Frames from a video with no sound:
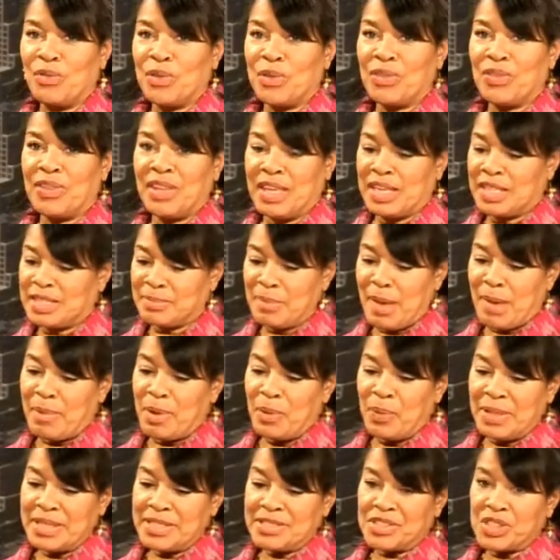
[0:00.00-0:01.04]
over things.
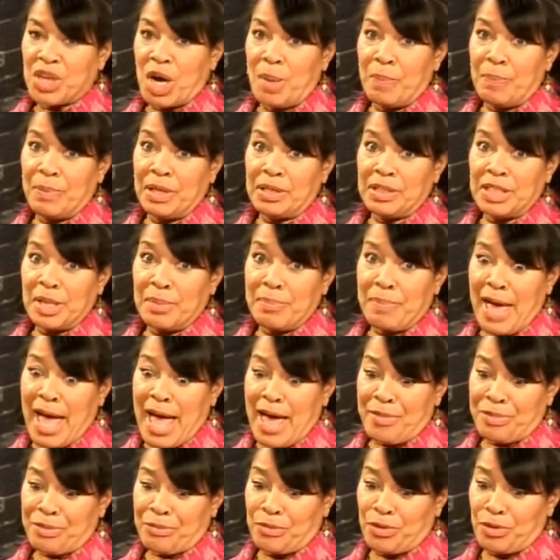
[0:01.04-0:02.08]
Maybe we can start building
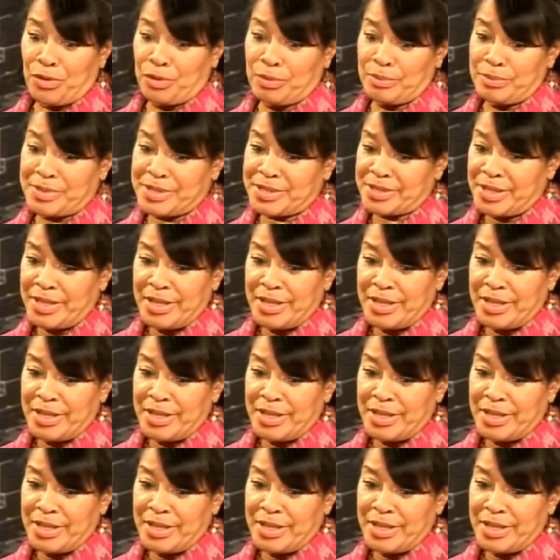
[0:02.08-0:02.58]
bathrooms.